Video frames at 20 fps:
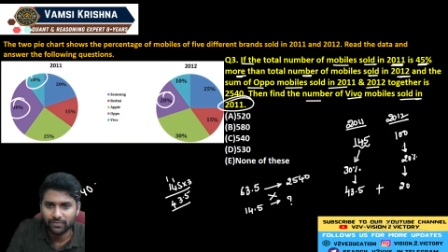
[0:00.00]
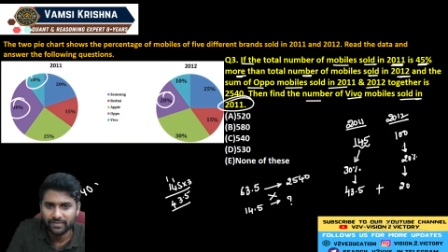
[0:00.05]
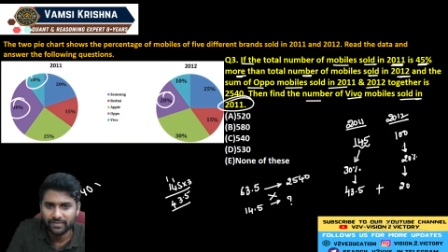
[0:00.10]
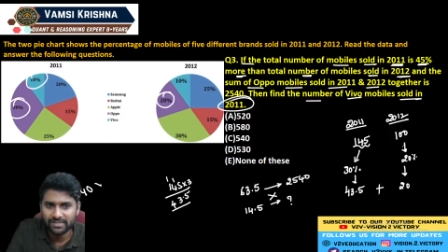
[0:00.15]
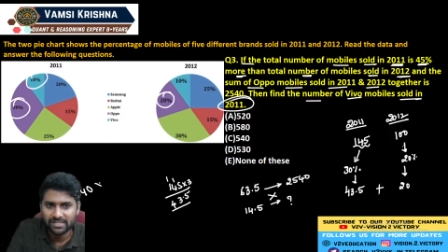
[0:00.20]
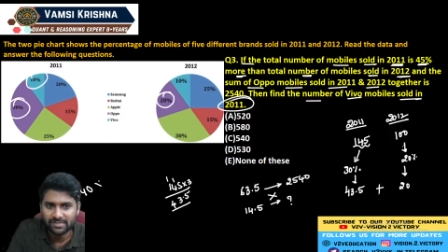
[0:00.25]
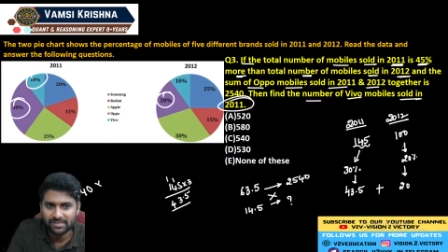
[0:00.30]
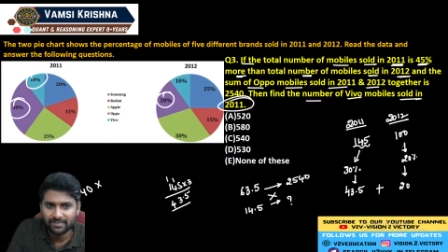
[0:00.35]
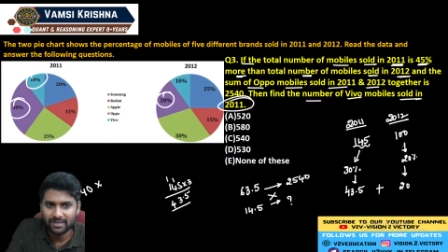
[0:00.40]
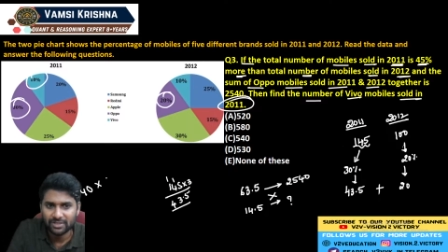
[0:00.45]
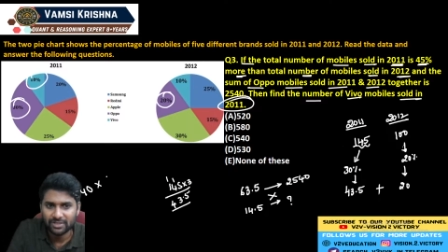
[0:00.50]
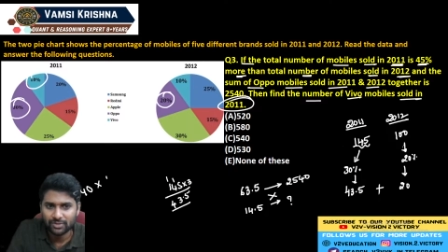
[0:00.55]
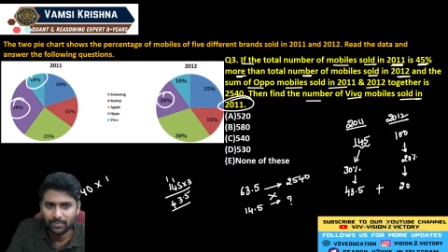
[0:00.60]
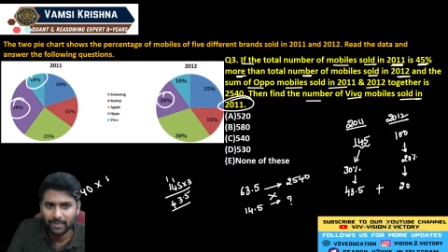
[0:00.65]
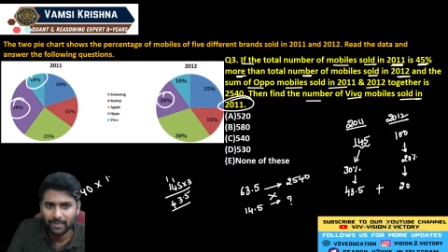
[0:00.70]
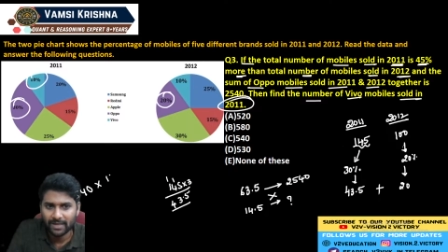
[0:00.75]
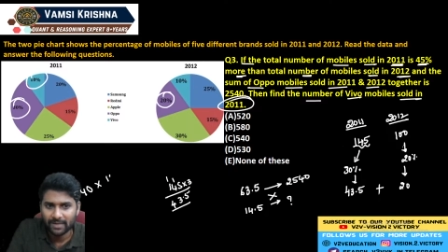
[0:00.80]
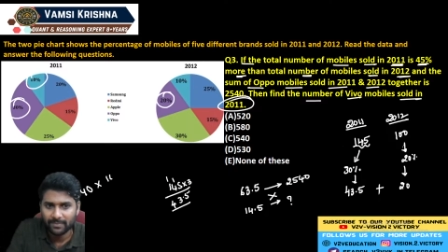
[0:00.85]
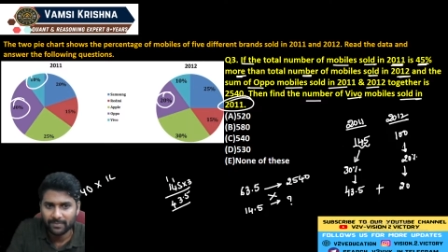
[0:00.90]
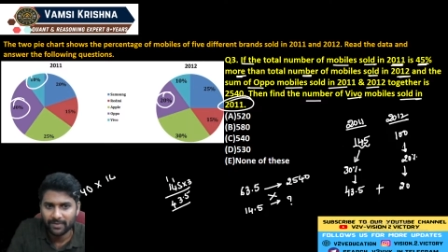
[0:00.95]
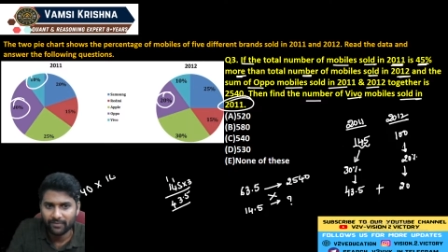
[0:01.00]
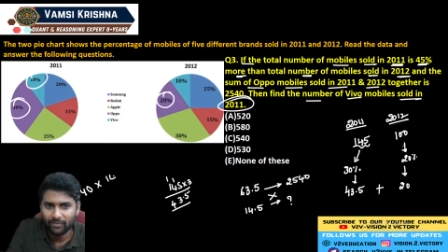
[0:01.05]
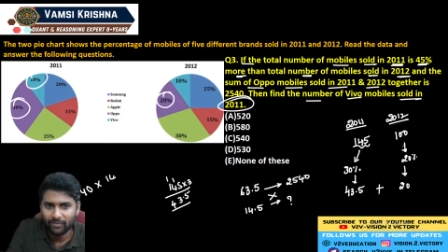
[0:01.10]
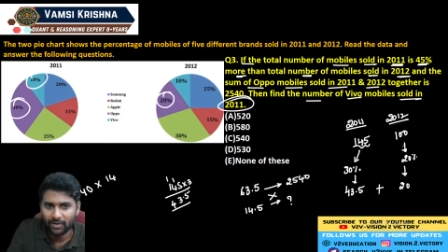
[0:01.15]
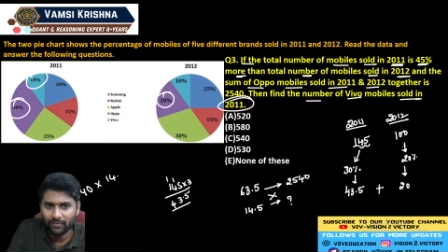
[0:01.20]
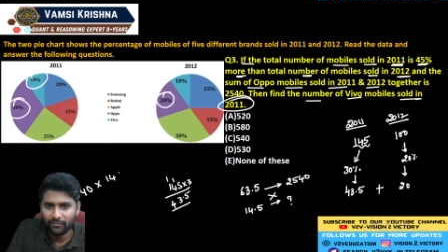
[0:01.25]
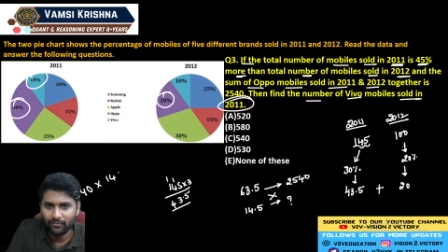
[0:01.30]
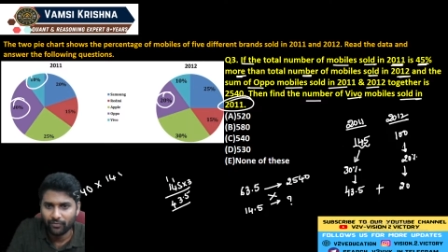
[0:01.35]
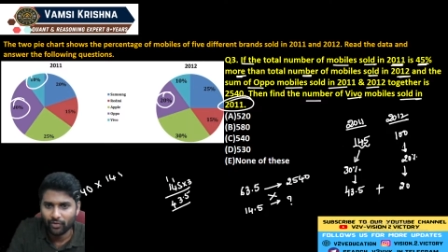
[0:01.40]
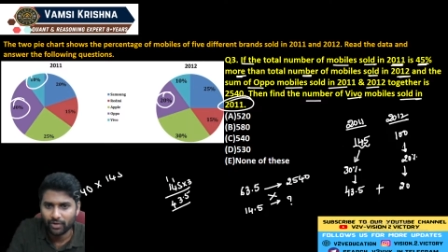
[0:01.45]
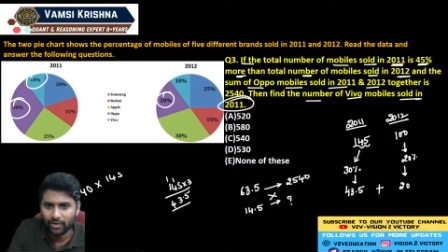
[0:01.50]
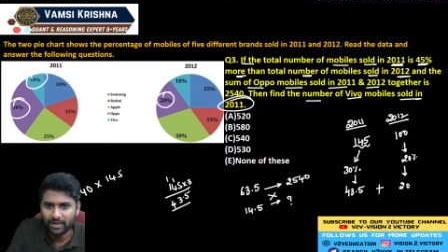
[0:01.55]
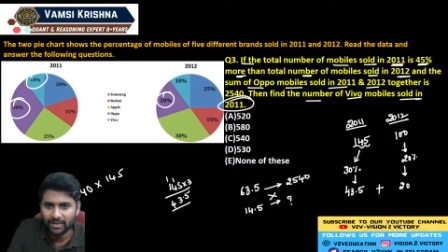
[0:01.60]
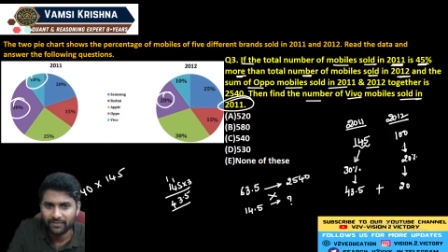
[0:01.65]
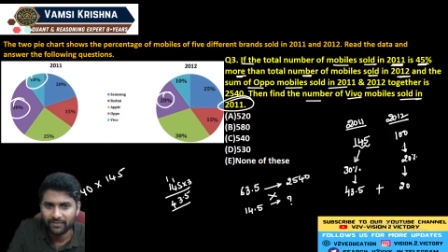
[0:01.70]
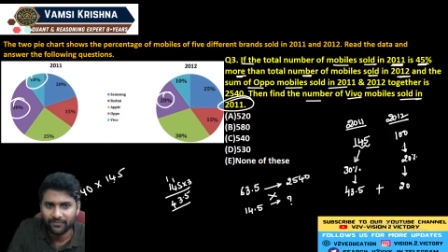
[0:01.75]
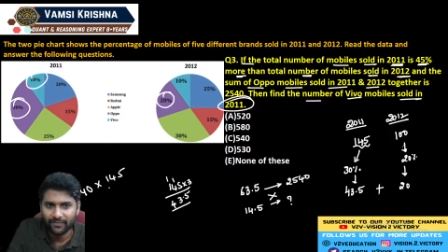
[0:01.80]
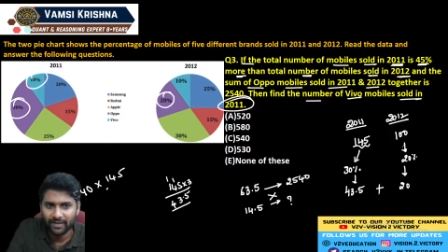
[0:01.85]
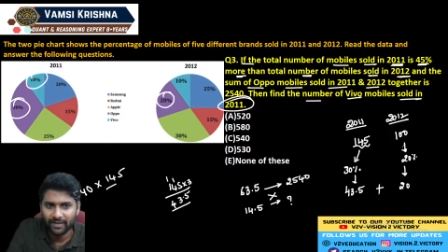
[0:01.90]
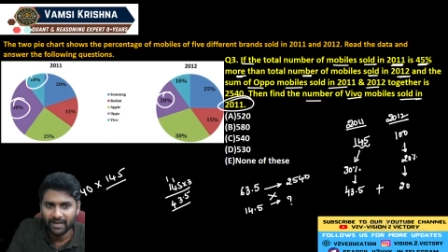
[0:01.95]
which is multiplied by
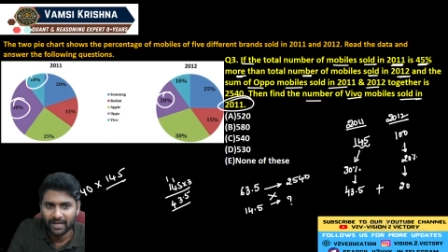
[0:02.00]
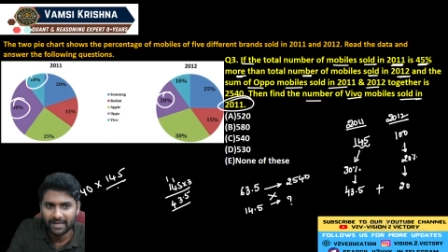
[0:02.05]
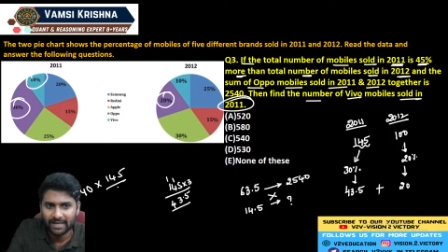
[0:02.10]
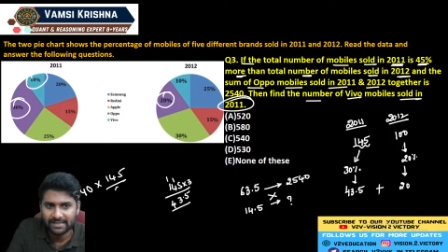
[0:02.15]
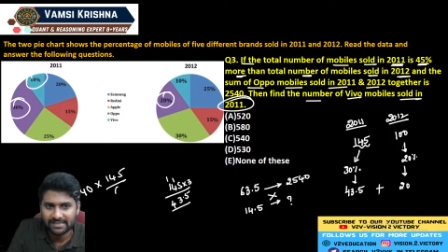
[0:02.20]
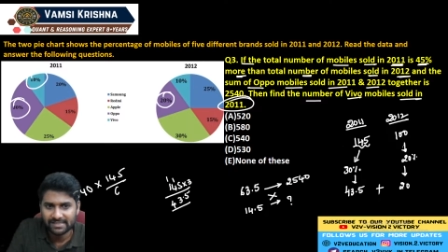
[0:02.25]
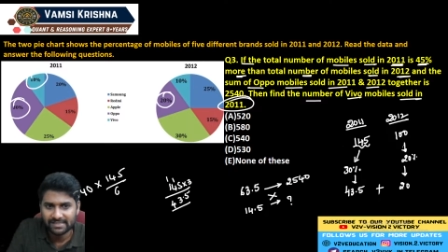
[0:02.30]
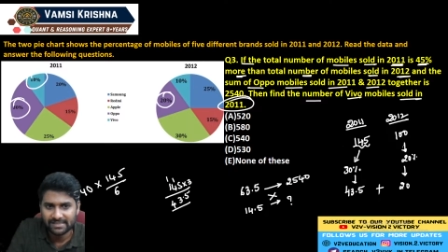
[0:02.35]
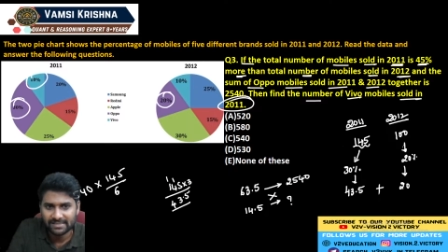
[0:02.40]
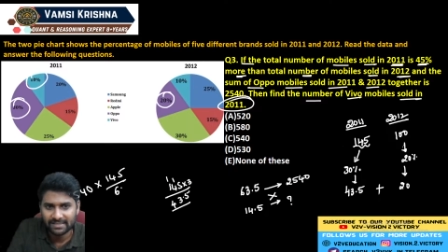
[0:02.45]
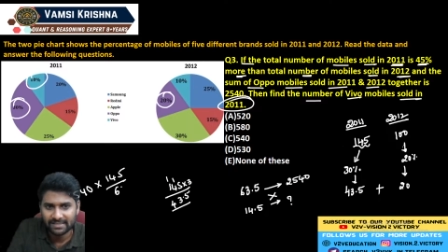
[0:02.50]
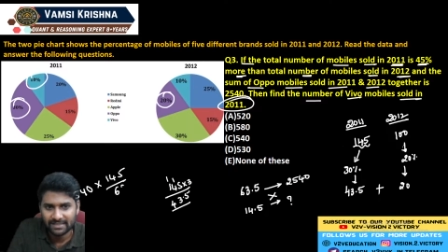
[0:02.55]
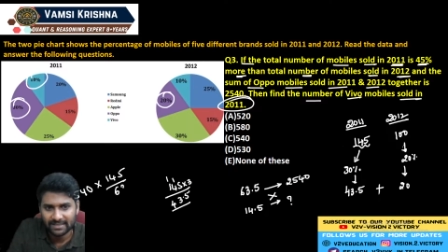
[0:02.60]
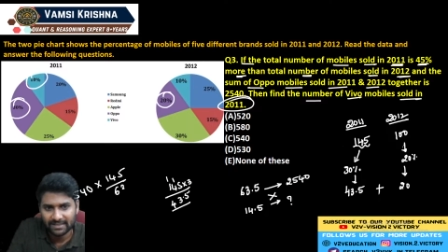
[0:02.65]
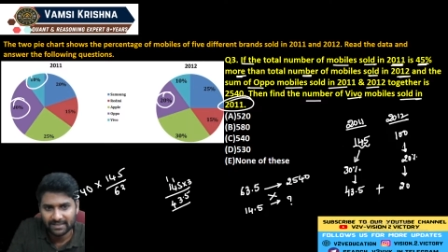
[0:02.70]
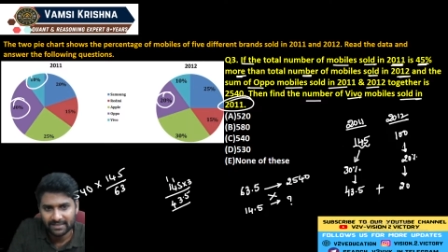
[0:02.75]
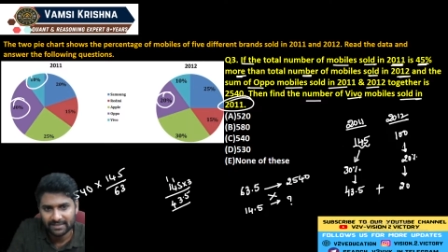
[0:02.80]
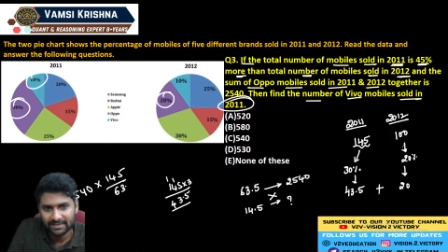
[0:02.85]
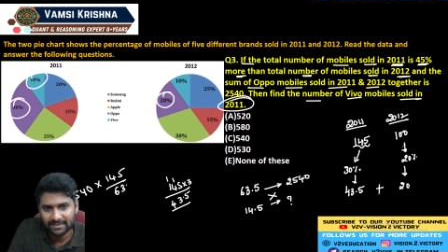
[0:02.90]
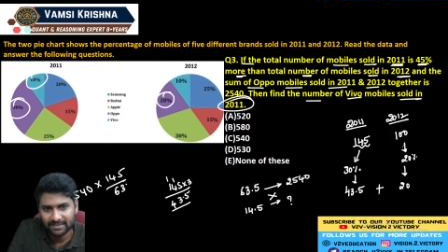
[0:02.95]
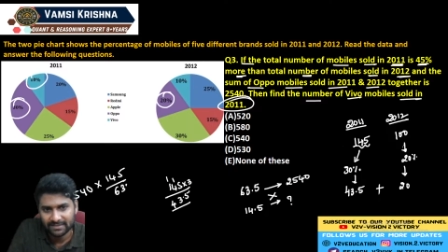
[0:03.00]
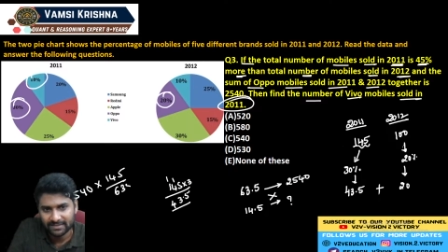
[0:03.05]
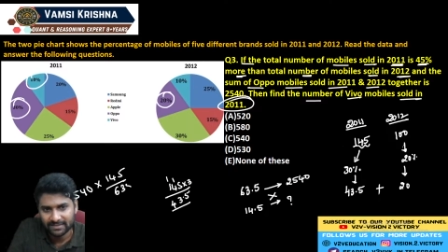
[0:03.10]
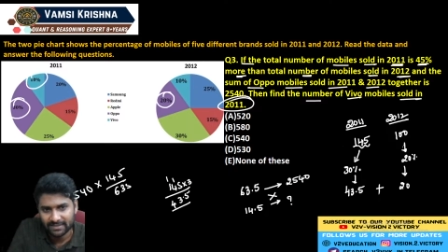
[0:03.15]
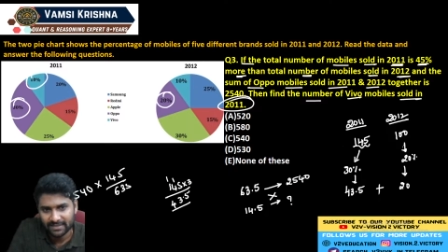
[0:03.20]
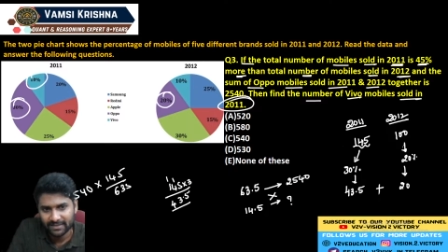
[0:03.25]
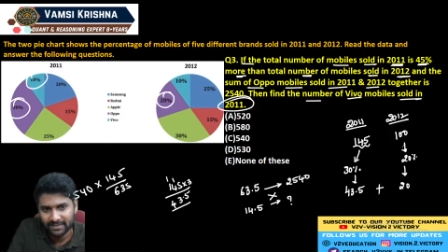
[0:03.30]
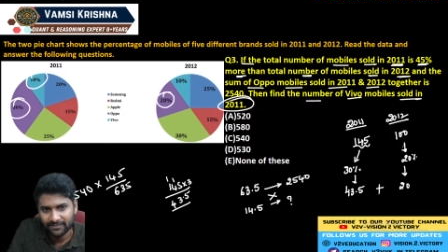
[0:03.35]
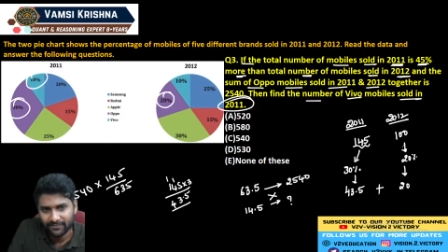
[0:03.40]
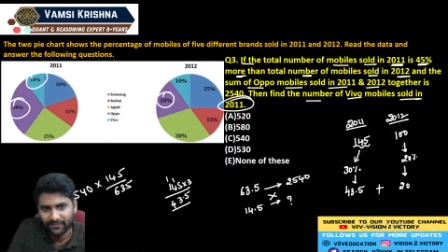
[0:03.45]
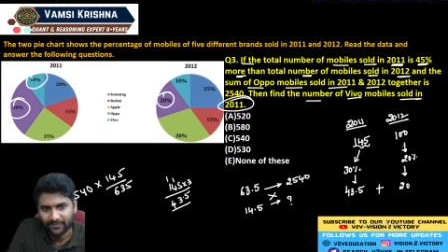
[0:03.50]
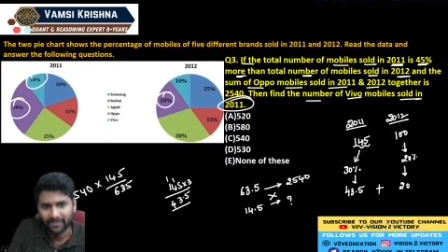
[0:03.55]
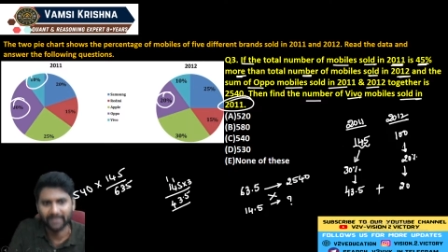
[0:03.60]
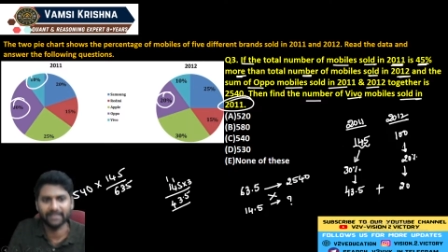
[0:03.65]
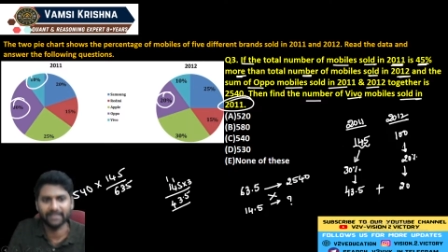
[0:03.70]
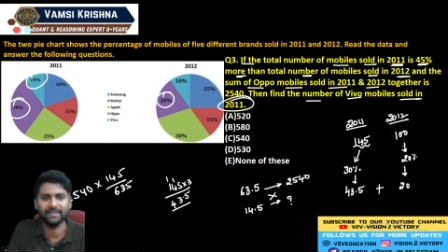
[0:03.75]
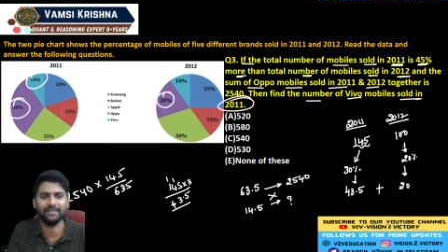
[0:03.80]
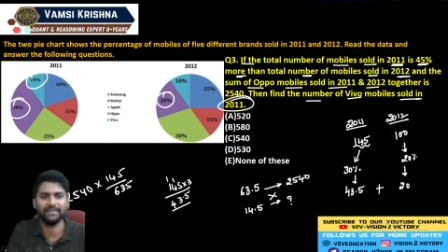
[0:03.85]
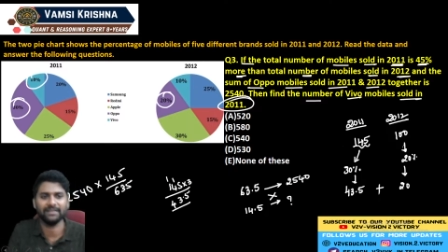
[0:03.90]
145 and 635.